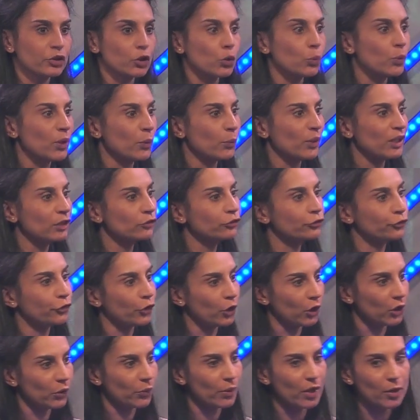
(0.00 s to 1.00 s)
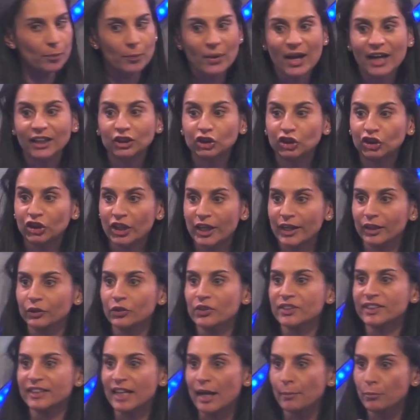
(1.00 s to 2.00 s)
we will follow up and share
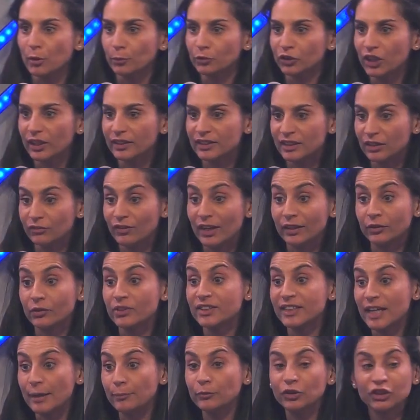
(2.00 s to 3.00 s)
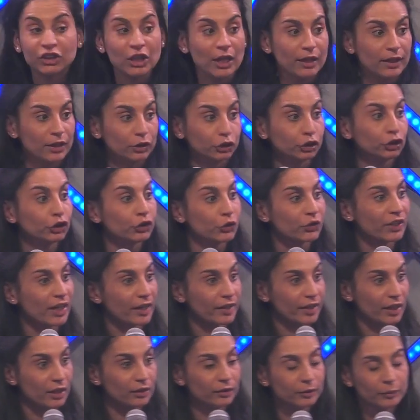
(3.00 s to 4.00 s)
the same objective and the same challenge
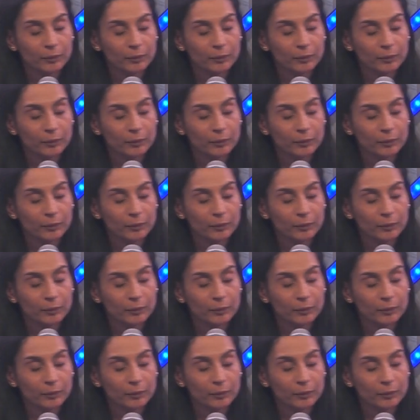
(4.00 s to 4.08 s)
together.